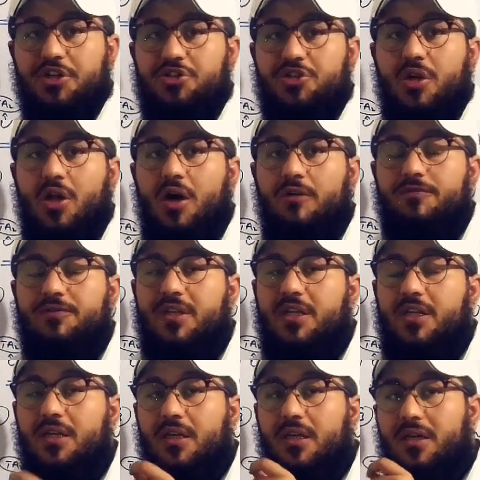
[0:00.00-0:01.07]
potential of
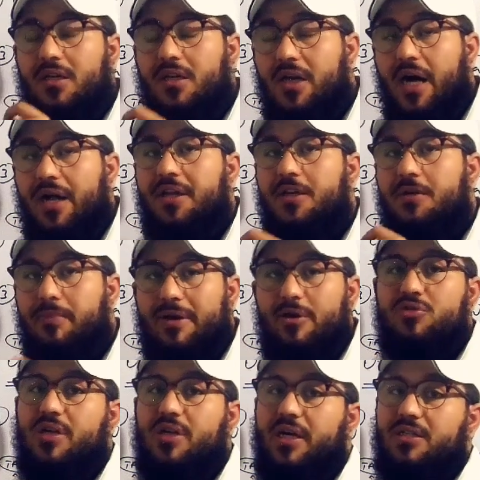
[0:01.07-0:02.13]
the cardiac
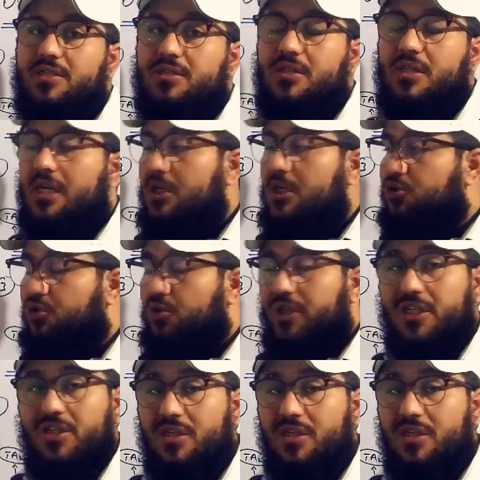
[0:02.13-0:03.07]
myocytes, so